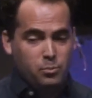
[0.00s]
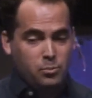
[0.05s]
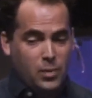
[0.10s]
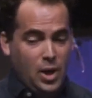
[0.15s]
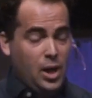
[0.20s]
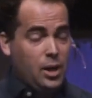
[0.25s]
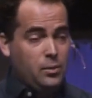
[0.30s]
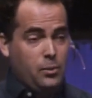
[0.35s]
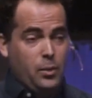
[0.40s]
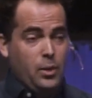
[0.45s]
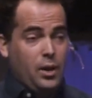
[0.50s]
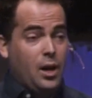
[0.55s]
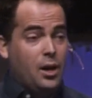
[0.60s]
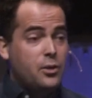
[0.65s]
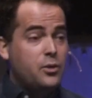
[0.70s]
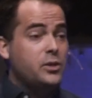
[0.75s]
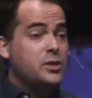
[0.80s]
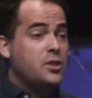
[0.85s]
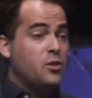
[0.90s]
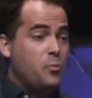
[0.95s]

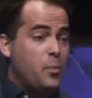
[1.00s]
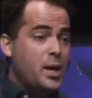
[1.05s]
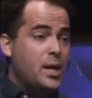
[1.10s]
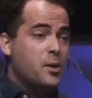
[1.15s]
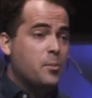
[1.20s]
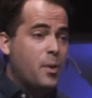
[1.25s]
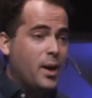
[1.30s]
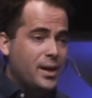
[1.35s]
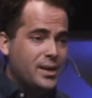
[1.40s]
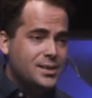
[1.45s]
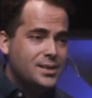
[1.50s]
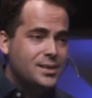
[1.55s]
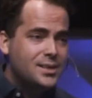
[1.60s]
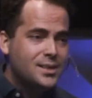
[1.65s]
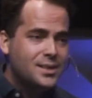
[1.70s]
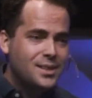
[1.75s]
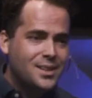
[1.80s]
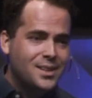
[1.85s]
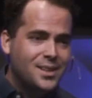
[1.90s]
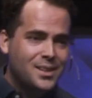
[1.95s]
hundreds of megabytes
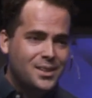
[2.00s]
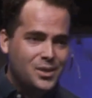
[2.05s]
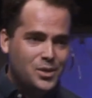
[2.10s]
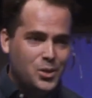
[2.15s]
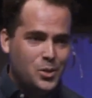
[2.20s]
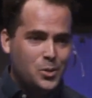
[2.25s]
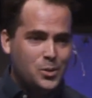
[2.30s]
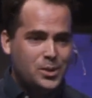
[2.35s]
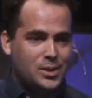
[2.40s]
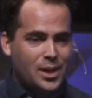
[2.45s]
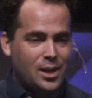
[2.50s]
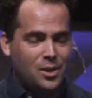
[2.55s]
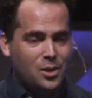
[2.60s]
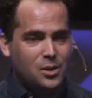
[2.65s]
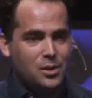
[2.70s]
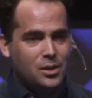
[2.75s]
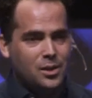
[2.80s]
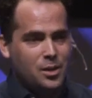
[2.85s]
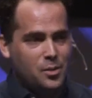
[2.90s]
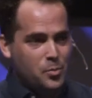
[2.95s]
to
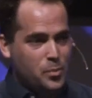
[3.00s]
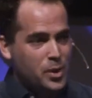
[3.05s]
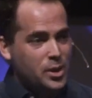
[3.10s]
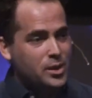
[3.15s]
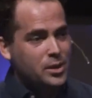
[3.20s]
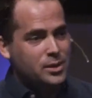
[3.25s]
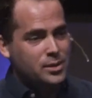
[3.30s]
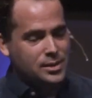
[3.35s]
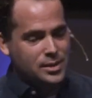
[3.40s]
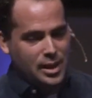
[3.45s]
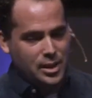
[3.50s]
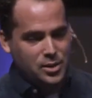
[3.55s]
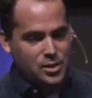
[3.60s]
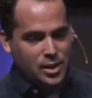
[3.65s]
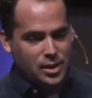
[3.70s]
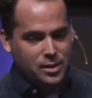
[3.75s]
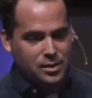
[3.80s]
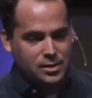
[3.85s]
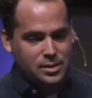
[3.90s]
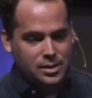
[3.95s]
settle a million state
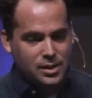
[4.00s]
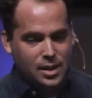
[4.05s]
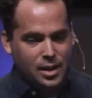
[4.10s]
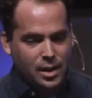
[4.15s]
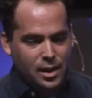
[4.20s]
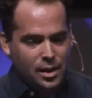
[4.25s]
channels,